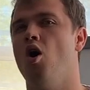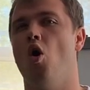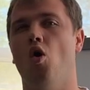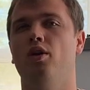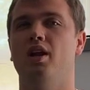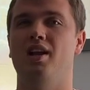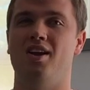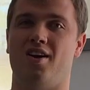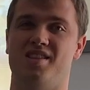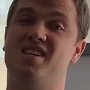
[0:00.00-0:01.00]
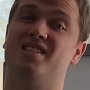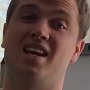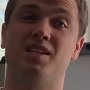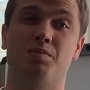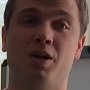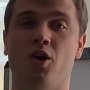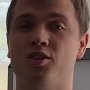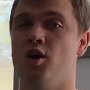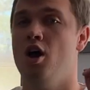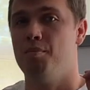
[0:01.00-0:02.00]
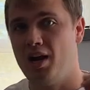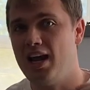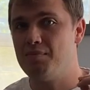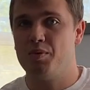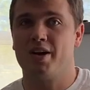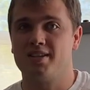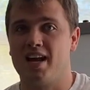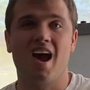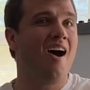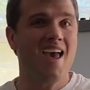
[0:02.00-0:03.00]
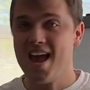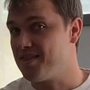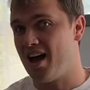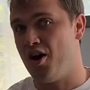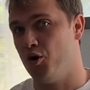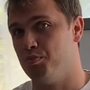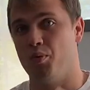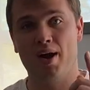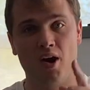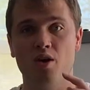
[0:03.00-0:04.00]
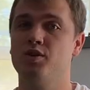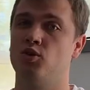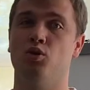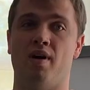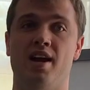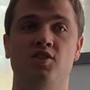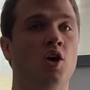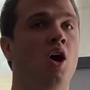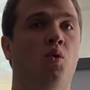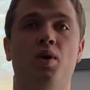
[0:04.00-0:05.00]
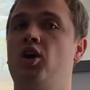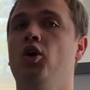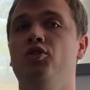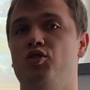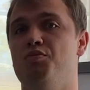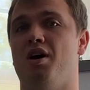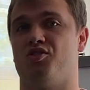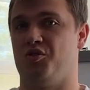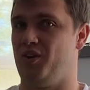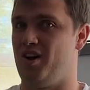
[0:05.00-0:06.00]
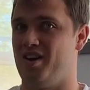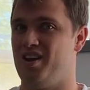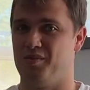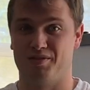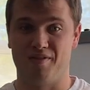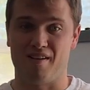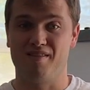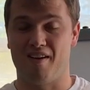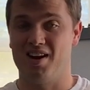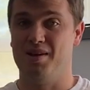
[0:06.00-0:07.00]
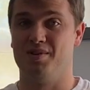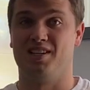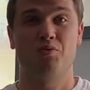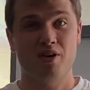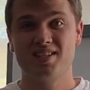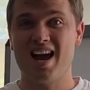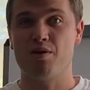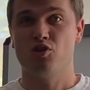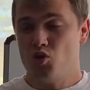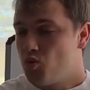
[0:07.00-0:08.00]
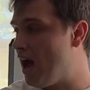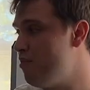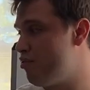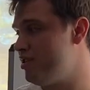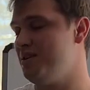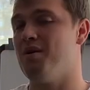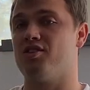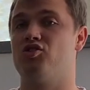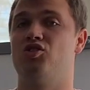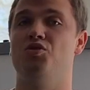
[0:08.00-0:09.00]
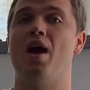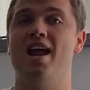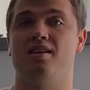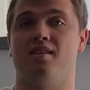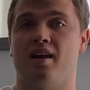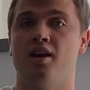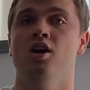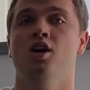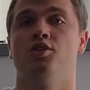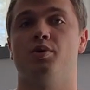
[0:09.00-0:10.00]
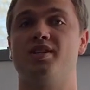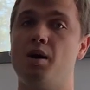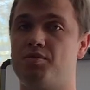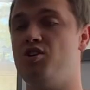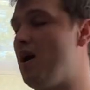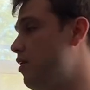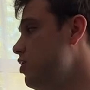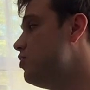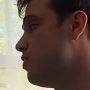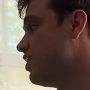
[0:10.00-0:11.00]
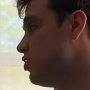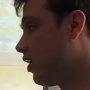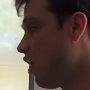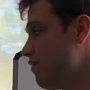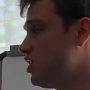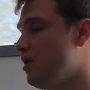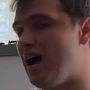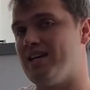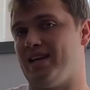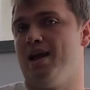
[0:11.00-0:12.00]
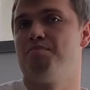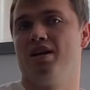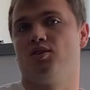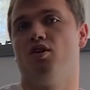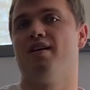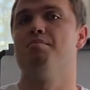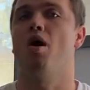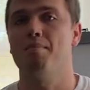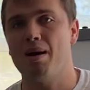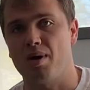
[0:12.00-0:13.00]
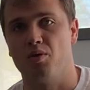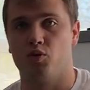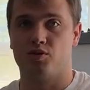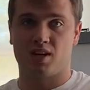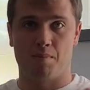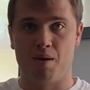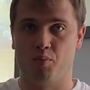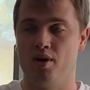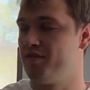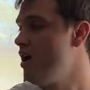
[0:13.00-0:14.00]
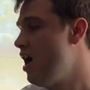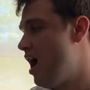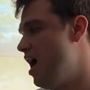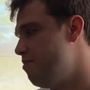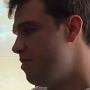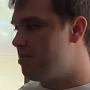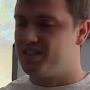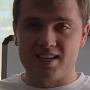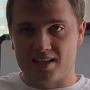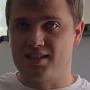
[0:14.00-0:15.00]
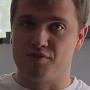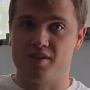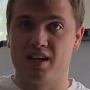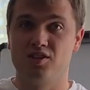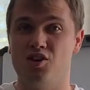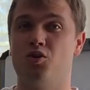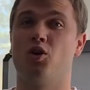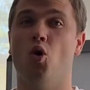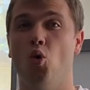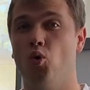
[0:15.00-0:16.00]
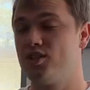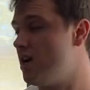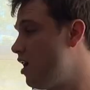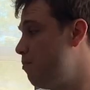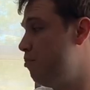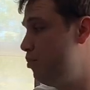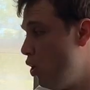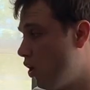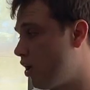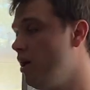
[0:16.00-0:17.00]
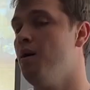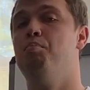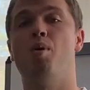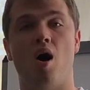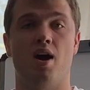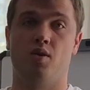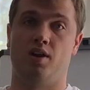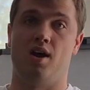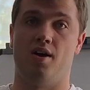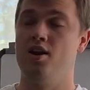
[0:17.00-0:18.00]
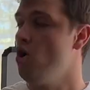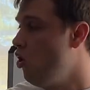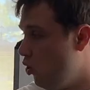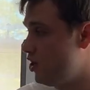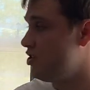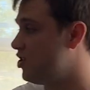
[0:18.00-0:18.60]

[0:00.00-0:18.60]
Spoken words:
online these days, because believe me when I say I ain't that old, but when I was your age we couldn't do much online. It was very, very limited, whereas now you can pretty much do anything. So it's up to you how you do this. You can either do it as a bit of a mind map, and I want you to come up with maybe 6 different things that you can order, book, buy online, or you can just